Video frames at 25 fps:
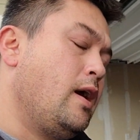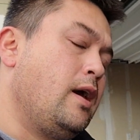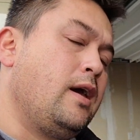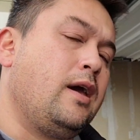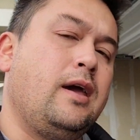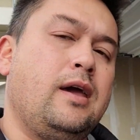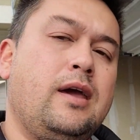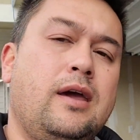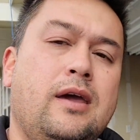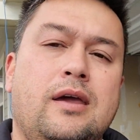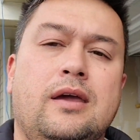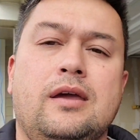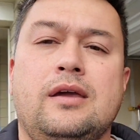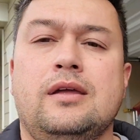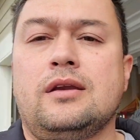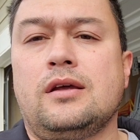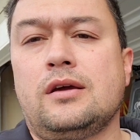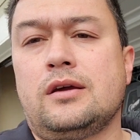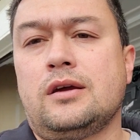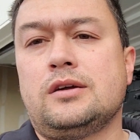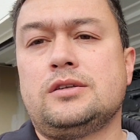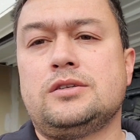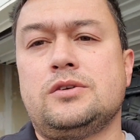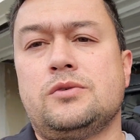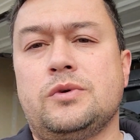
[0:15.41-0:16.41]
and I
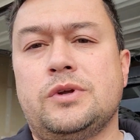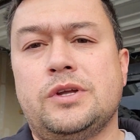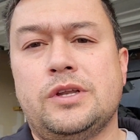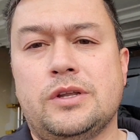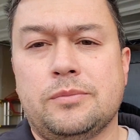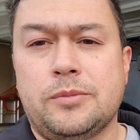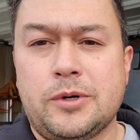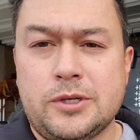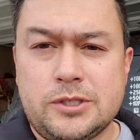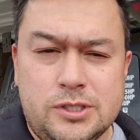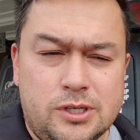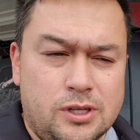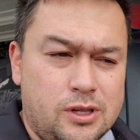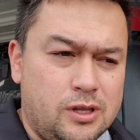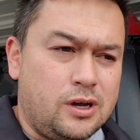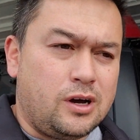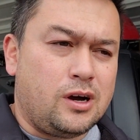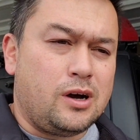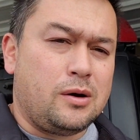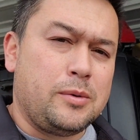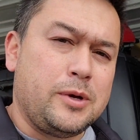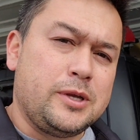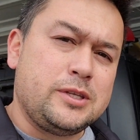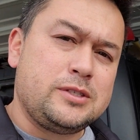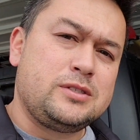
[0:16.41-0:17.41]
got to read a bunch of the
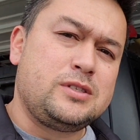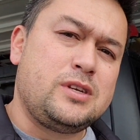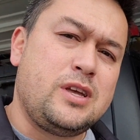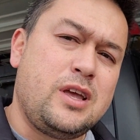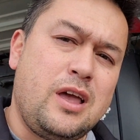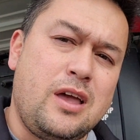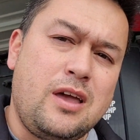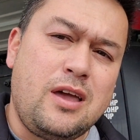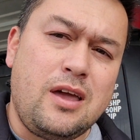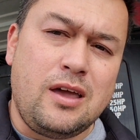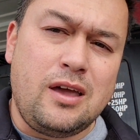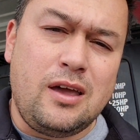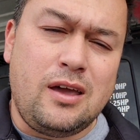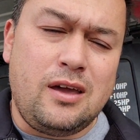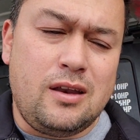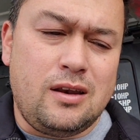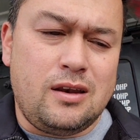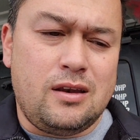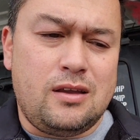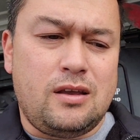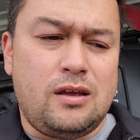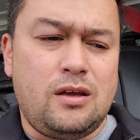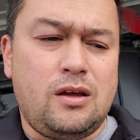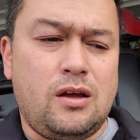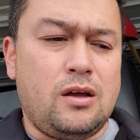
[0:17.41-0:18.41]
comments
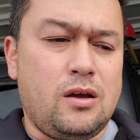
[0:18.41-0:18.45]
and